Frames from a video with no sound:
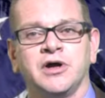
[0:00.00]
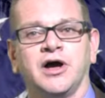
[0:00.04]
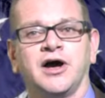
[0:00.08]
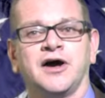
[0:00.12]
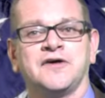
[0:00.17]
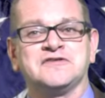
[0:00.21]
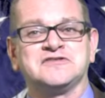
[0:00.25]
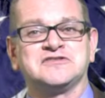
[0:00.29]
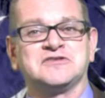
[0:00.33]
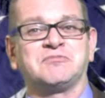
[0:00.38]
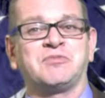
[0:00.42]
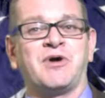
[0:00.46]

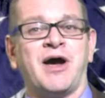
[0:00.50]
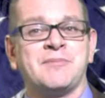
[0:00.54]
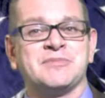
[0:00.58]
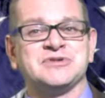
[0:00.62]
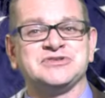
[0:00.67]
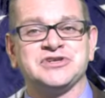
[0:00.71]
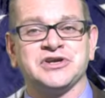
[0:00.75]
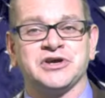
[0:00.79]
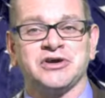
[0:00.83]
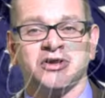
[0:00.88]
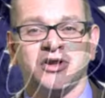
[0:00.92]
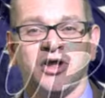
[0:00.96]
Uh, the
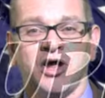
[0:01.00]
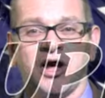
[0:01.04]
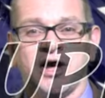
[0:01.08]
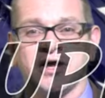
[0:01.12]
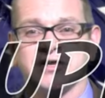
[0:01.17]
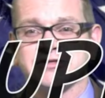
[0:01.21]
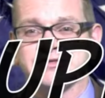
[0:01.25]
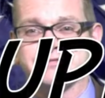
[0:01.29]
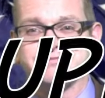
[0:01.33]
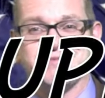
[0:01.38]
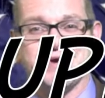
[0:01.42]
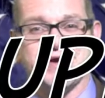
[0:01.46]
supremacy
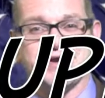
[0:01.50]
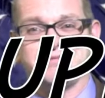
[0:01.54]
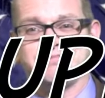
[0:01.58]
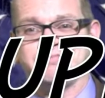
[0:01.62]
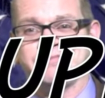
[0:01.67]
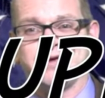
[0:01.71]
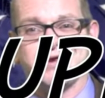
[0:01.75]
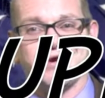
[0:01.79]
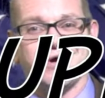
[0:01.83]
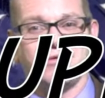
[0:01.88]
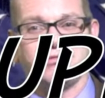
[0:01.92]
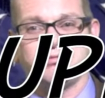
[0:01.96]
clause, and
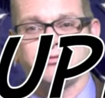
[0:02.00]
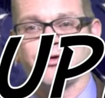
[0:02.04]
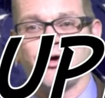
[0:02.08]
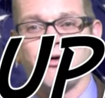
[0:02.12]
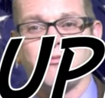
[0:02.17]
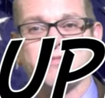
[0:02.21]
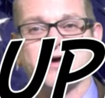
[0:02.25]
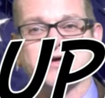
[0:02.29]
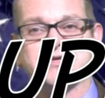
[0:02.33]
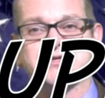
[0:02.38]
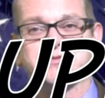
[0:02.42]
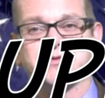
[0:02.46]
you know,
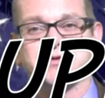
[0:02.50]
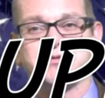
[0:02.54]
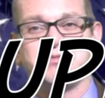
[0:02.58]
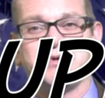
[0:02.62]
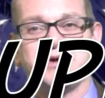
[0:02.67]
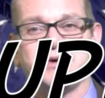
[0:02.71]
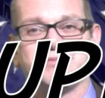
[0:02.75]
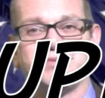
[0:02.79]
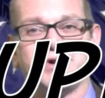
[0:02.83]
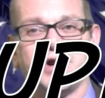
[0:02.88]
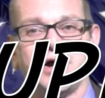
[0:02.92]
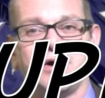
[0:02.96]
don't mess with
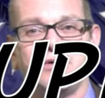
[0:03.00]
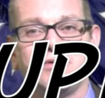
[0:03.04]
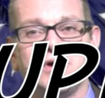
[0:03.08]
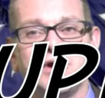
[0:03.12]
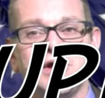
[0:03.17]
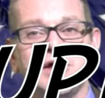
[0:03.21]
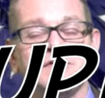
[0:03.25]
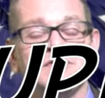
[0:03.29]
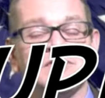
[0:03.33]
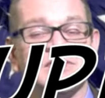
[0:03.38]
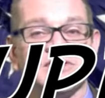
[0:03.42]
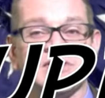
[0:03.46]
me, bro.
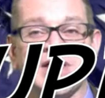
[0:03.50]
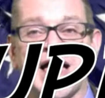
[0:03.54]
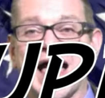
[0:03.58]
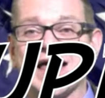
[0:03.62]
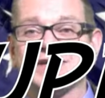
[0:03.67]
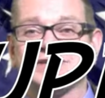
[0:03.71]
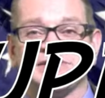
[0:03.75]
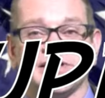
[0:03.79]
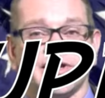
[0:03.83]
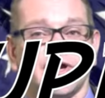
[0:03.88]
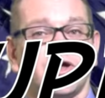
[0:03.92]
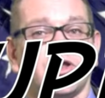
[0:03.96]
The
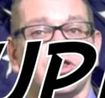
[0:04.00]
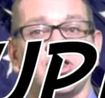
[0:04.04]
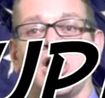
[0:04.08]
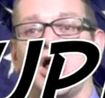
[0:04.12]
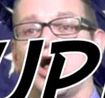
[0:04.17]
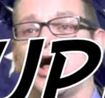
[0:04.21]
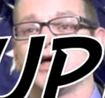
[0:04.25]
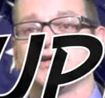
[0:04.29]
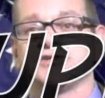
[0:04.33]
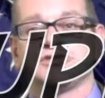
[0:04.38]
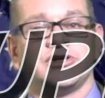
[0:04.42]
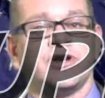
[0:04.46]
elastic
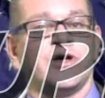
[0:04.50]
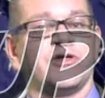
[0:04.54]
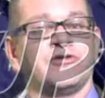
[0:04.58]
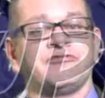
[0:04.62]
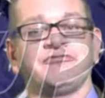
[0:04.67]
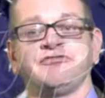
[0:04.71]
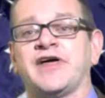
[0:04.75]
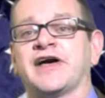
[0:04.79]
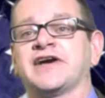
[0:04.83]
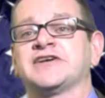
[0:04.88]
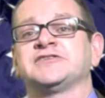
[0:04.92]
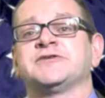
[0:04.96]
clause, you know,
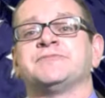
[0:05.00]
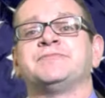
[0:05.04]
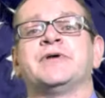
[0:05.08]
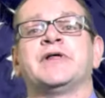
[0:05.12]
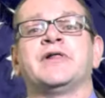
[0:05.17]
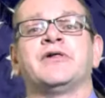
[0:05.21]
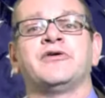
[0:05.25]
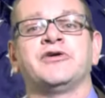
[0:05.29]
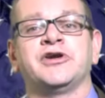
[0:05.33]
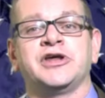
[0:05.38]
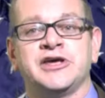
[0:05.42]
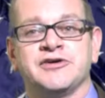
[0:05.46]
the
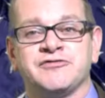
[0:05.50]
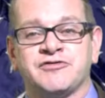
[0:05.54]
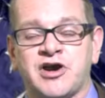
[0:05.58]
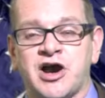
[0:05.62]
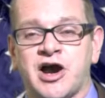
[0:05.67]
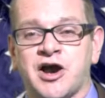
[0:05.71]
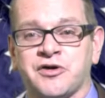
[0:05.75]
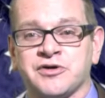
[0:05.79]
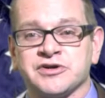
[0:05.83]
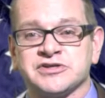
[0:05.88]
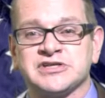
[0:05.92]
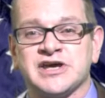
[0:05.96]
flexibility of
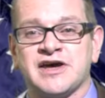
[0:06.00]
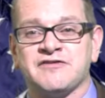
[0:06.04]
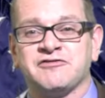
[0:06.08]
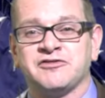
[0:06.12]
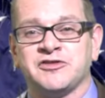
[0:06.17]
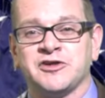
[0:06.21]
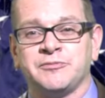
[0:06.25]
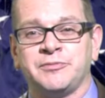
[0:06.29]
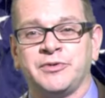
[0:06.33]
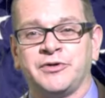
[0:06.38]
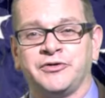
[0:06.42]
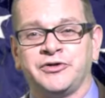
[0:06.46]
Congress
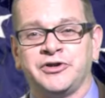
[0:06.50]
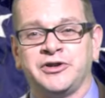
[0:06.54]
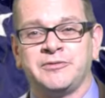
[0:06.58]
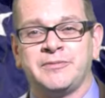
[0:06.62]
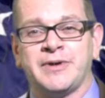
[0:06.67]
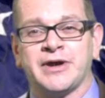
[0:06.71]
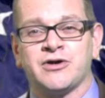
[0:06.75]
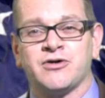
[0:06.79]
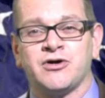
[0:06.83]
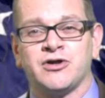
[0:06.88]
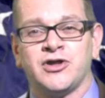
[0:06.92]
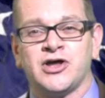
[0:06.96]
having the ability to
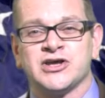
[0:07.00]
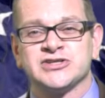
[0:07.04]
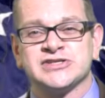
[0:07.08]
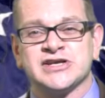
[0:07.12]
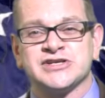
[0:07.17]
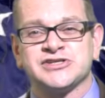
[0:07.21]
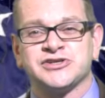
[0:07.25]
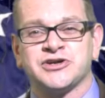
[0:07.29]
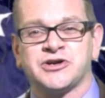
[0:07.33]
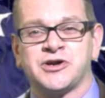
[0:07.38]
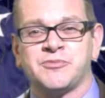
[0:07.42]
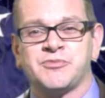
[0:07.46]
make all laws
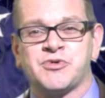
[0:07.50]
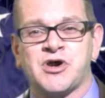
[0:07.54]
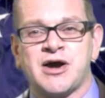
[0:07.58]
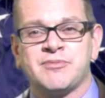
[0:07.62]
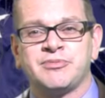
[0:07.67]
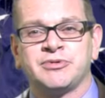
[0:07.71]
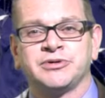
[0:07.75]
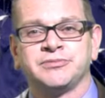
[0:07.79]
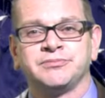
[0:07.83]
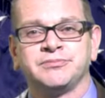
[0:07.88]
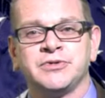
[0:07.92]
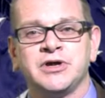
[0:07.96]
necessary and
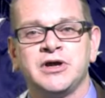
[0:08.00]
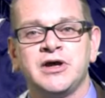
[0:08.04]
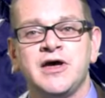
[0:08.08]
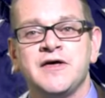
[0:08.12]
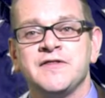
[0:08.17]
proper.